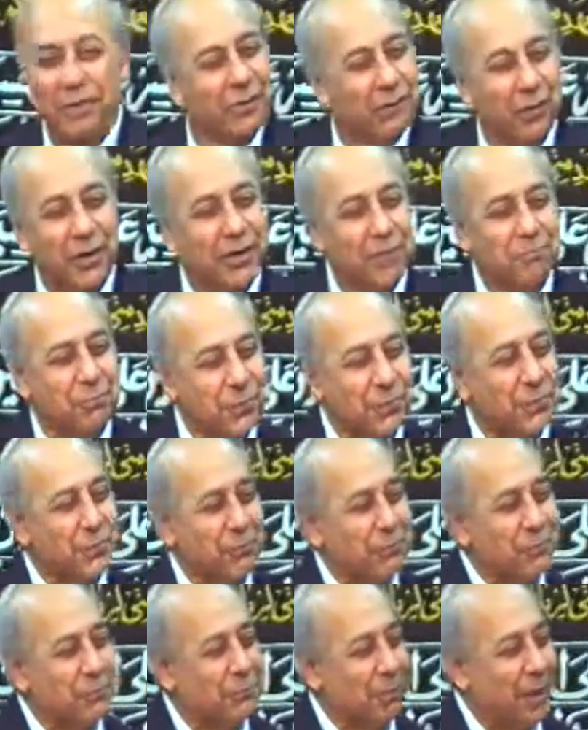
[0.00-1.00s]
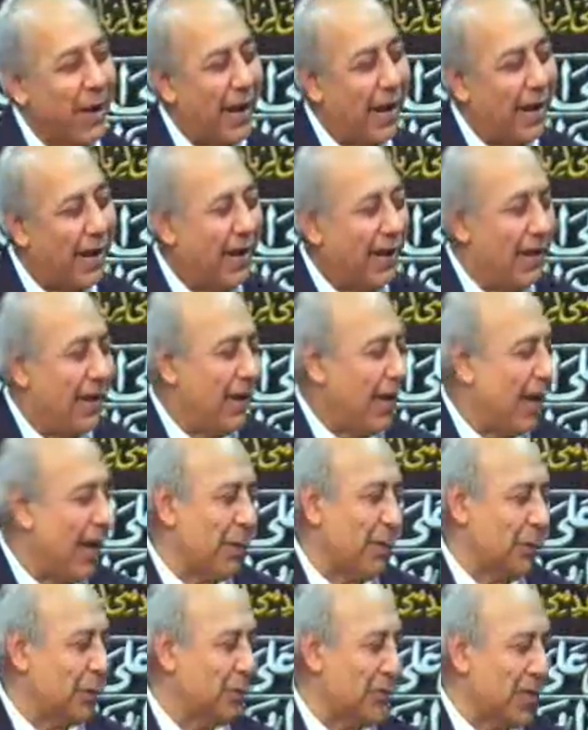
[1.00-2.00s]
And what a beautiful prayer.
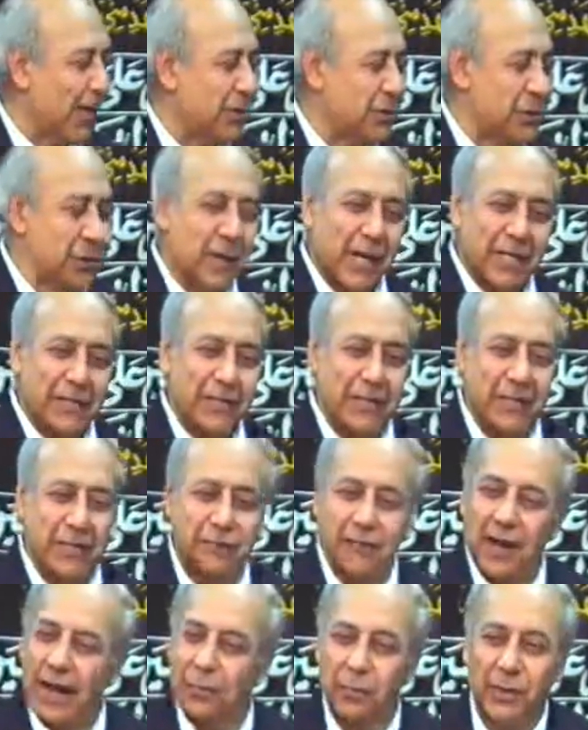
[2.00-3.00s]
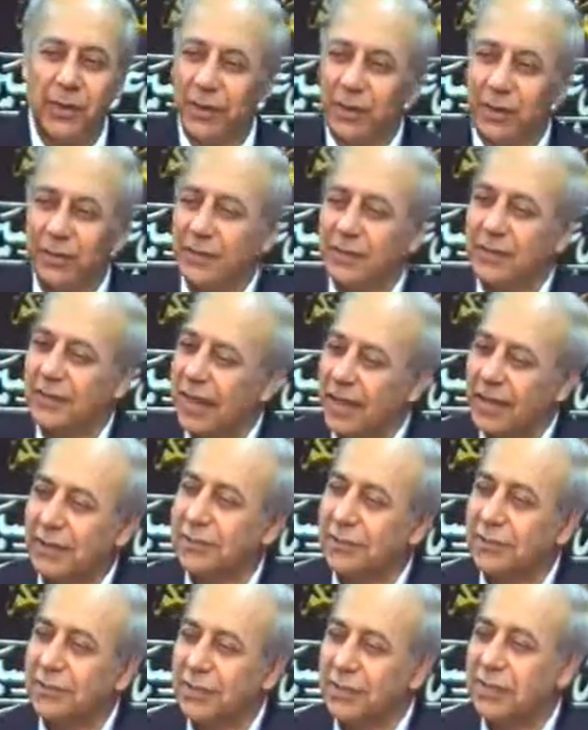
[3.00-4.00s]
I was saying to myself, I will not
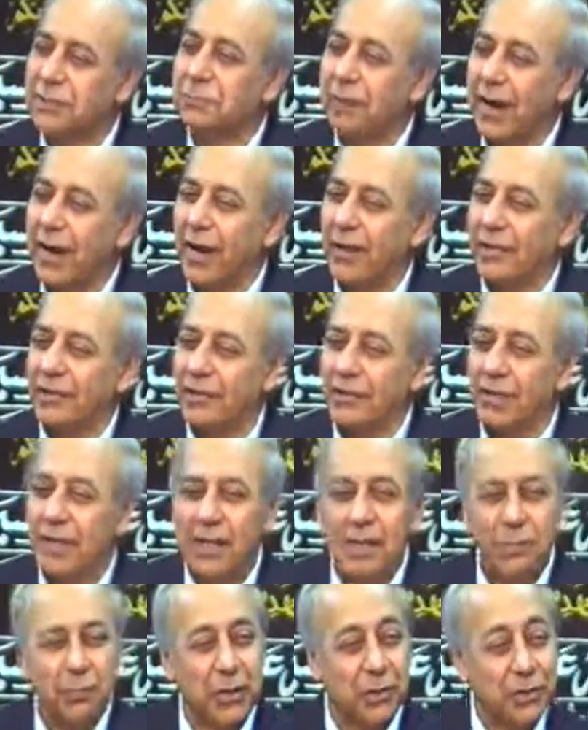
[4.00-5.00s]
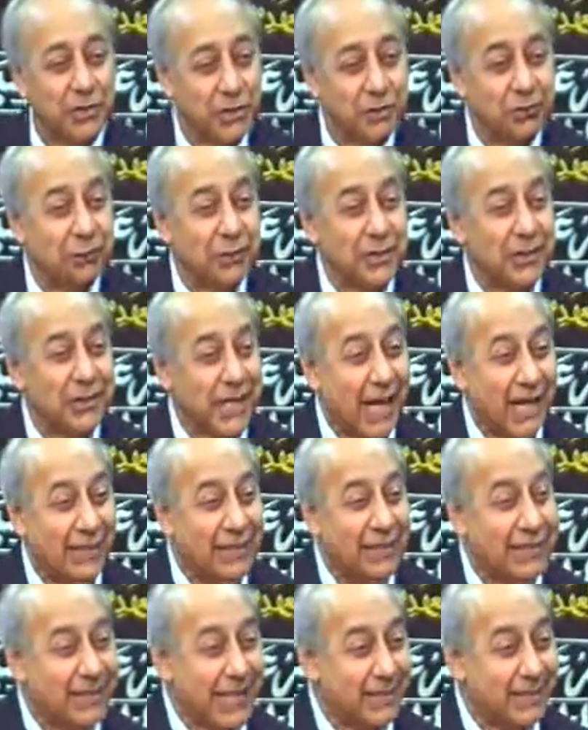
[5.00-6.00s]
indulge in these prayers because if we
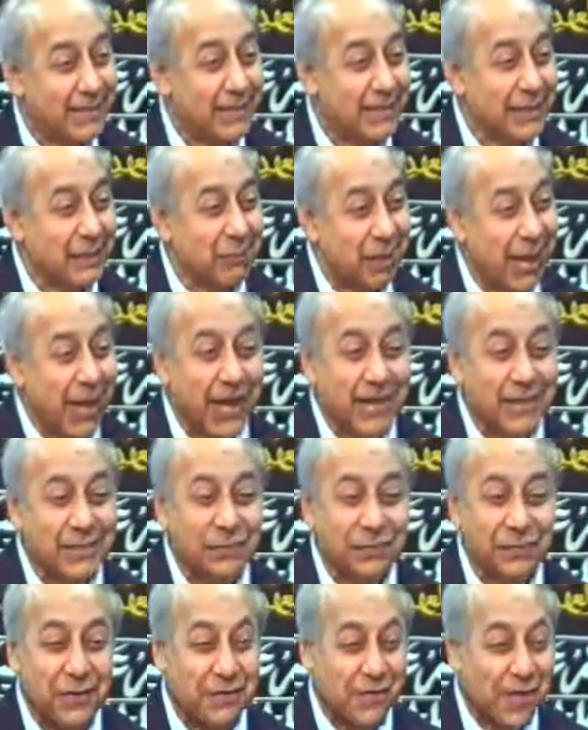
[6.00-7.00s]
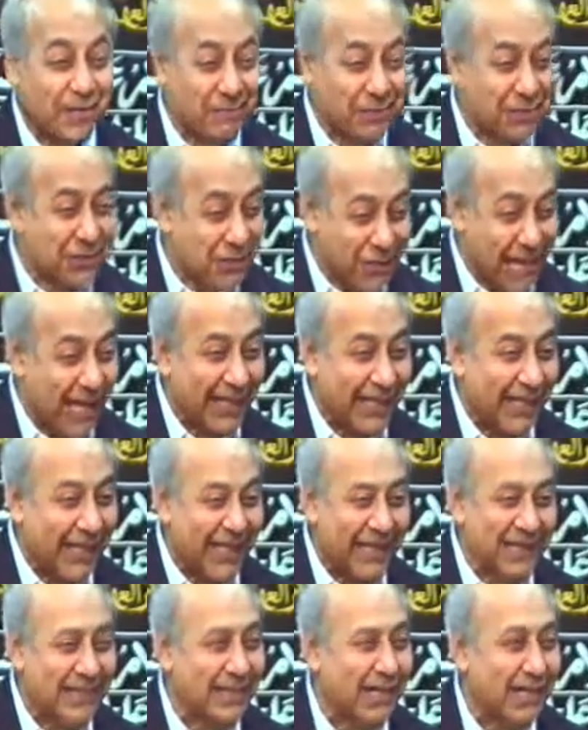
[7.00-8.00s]
start discussing the prayers of Imam Sajjad
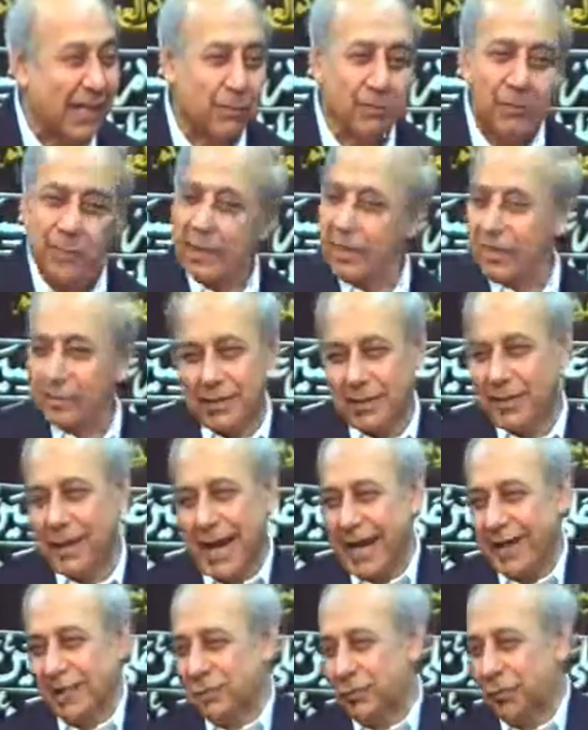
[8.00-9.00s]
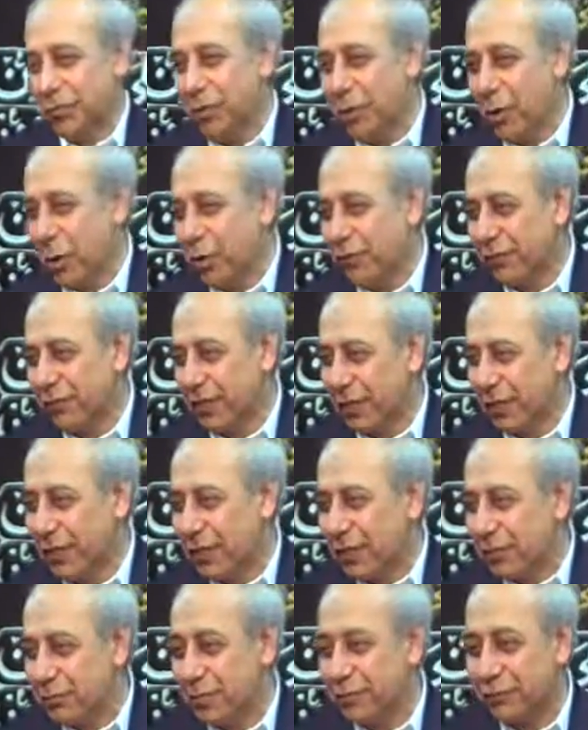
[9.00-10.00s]
alayhi Islam, the nights will be over
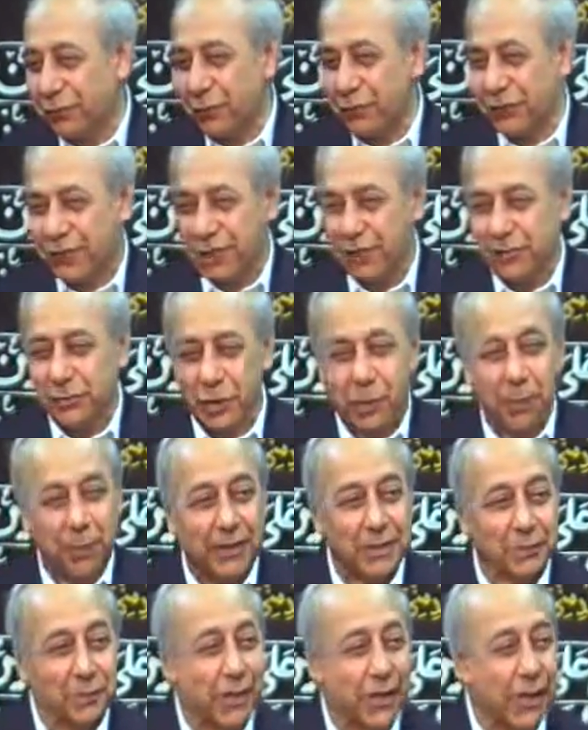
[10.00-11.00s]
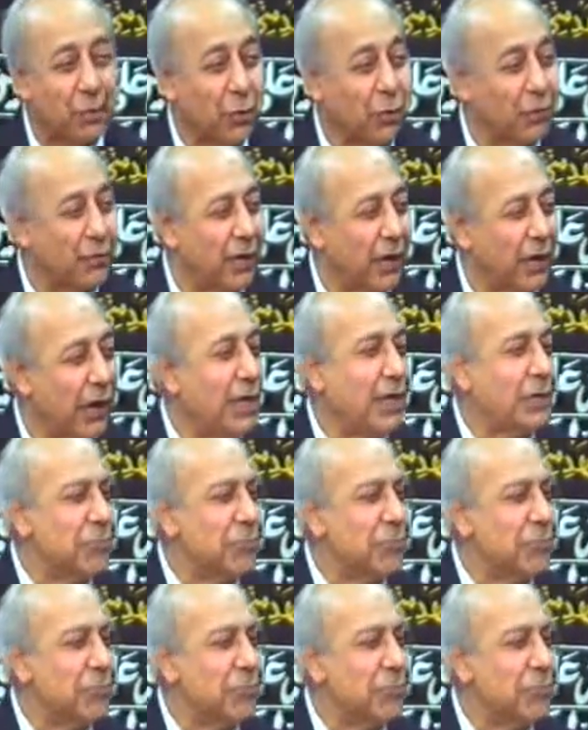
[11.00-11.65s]
before the topics become over.